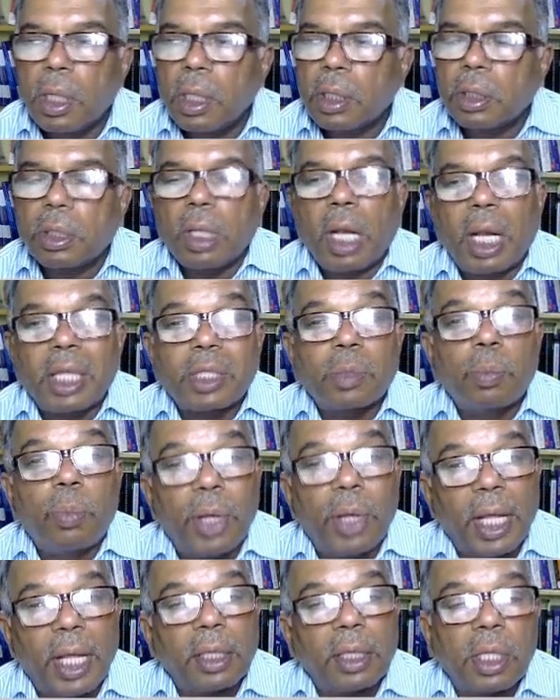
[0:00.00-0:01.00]
So let's
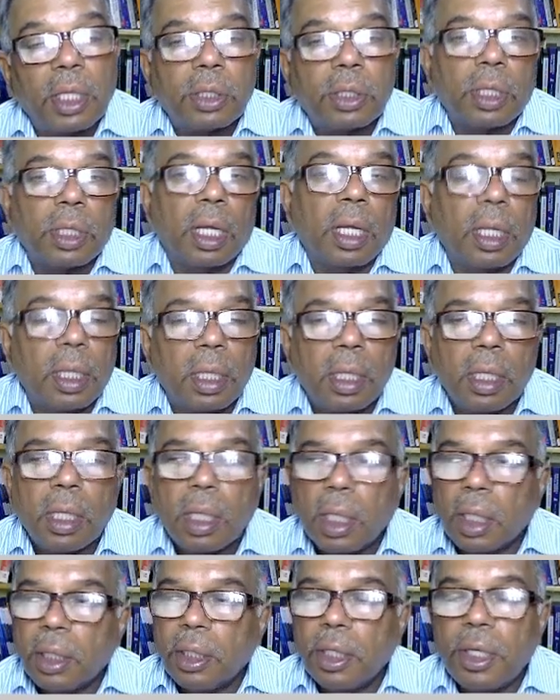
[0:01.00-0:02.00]
break this
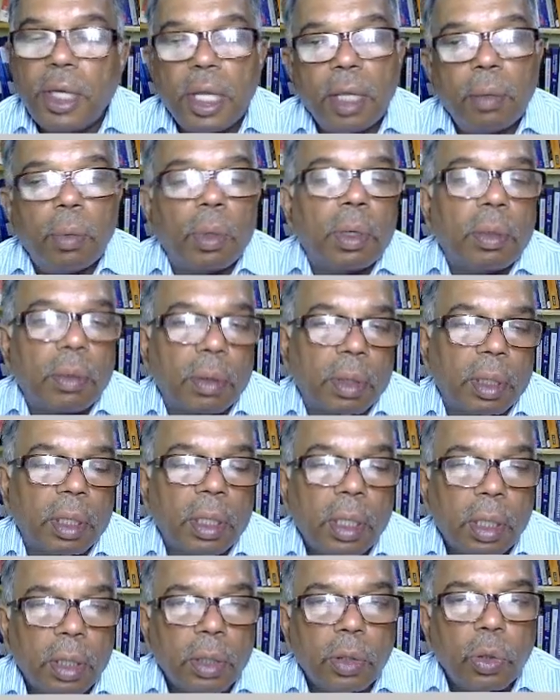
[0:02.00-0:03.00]
d1
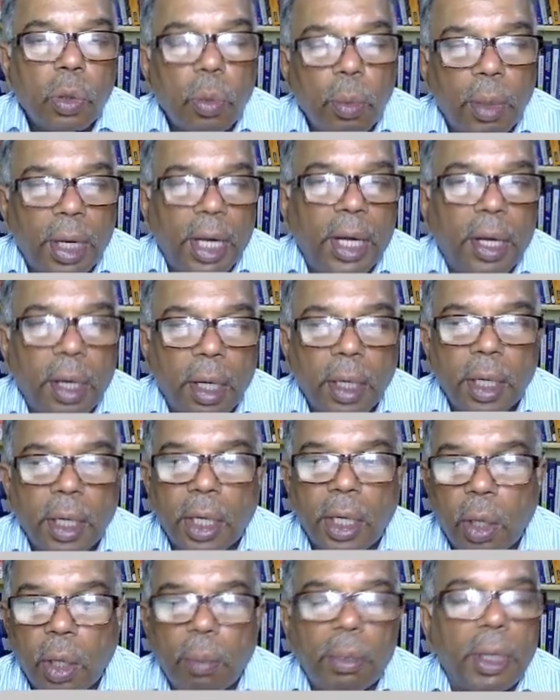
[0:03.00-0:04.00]
numerator and
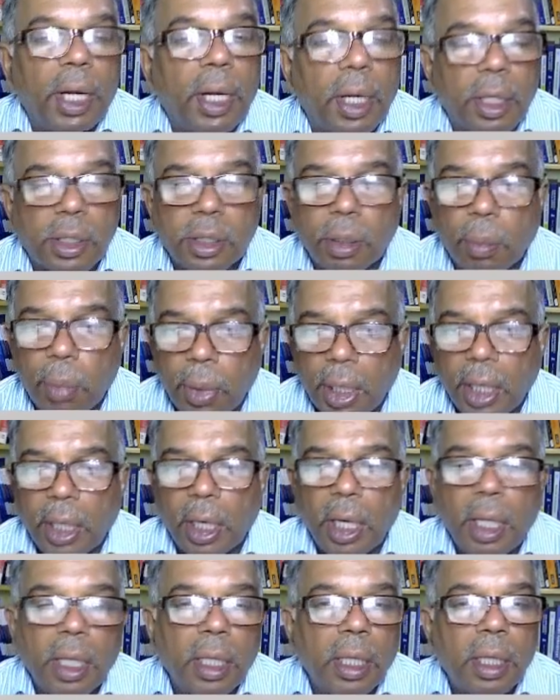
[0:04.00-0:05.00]
denominator
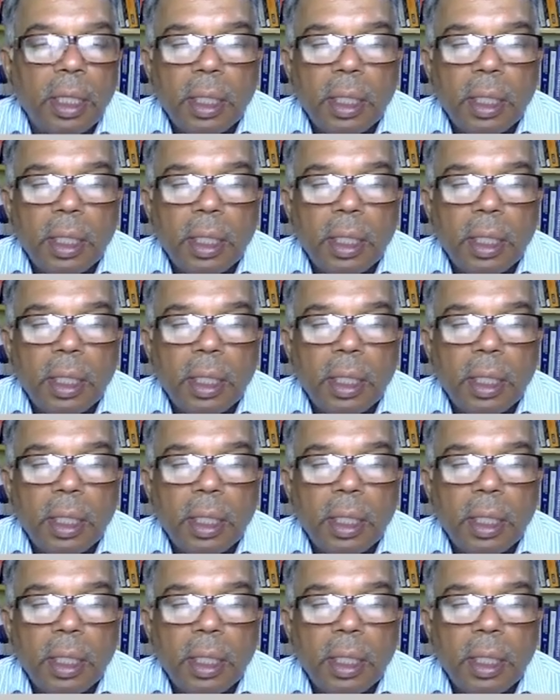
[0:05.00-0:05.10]
separately.